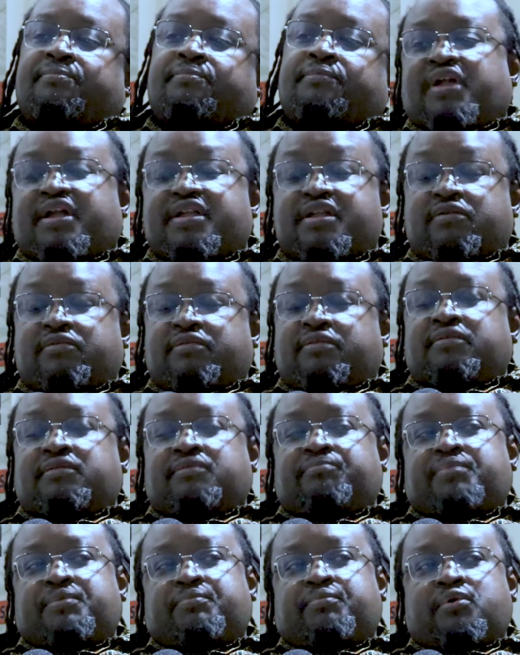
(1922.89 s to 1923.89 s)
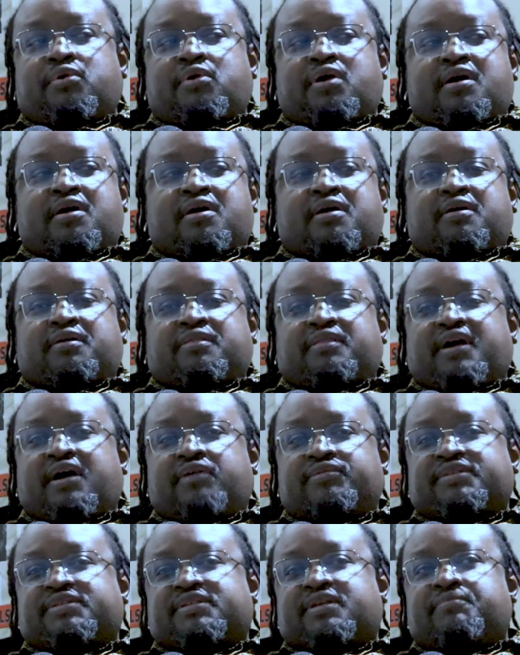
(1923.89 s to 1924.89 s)
Right now, the
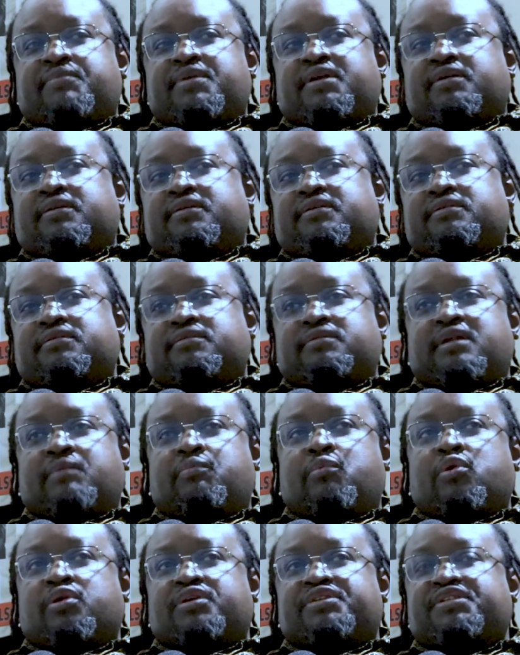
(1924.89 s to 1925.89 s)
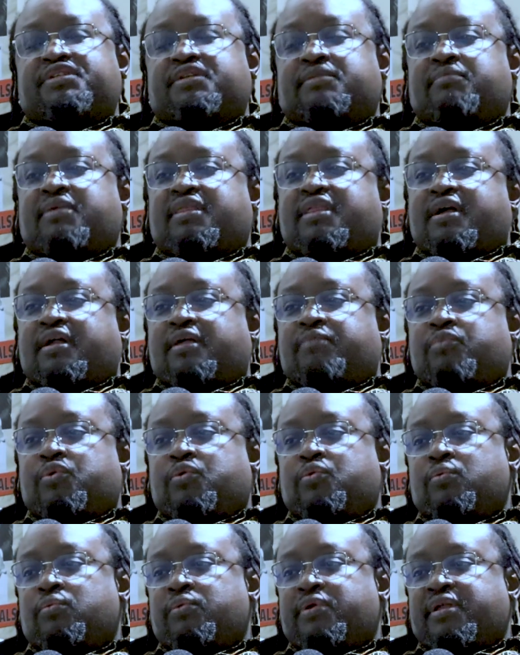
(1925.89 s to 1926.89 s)
houses are being demolished in Mathare,
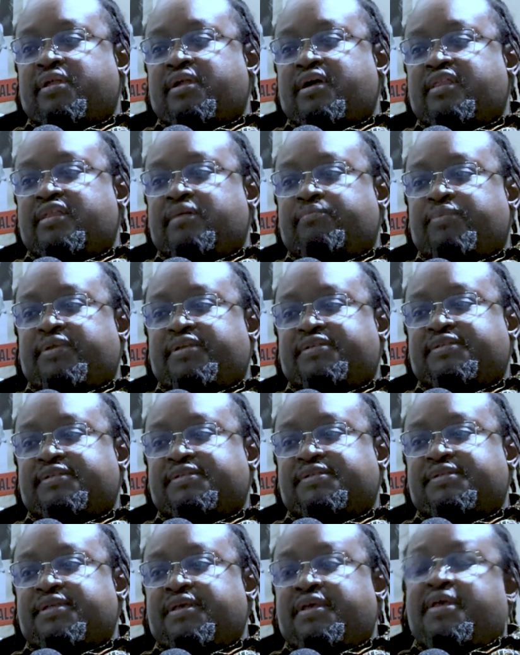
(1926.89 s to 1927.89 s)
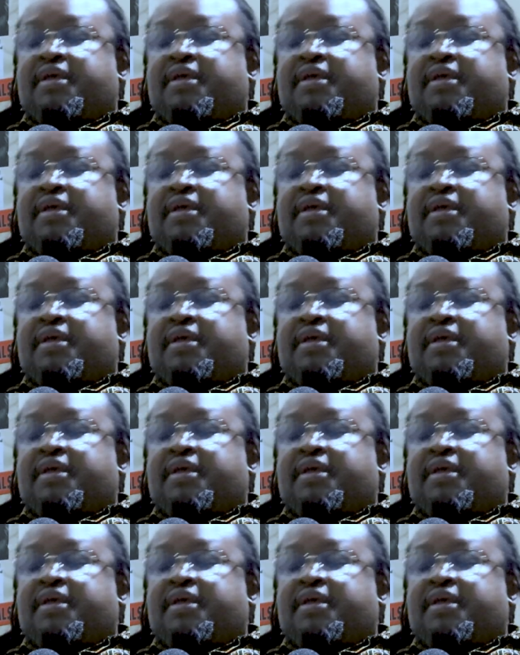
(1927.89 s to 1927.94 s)
Mukuru, and other places.